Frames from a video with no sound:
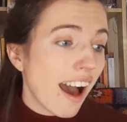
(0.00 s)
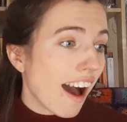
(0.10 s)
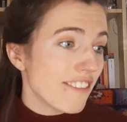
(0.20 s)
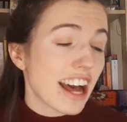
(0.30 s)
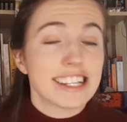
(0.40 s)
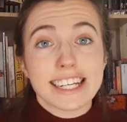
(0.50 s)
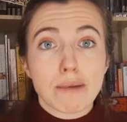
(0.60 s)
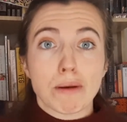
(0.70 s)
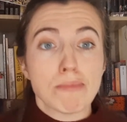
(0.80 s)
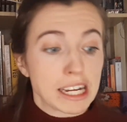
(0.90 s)
I've had to get
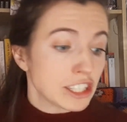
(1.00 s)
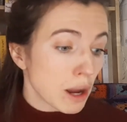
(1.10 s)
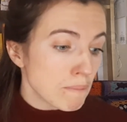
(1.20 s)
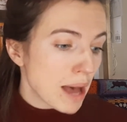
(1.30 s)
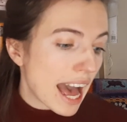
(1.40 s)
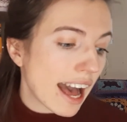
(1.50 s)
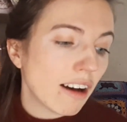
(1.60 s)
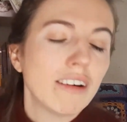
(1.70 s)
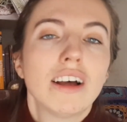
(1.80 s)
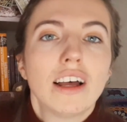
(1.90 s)
my big jumper out.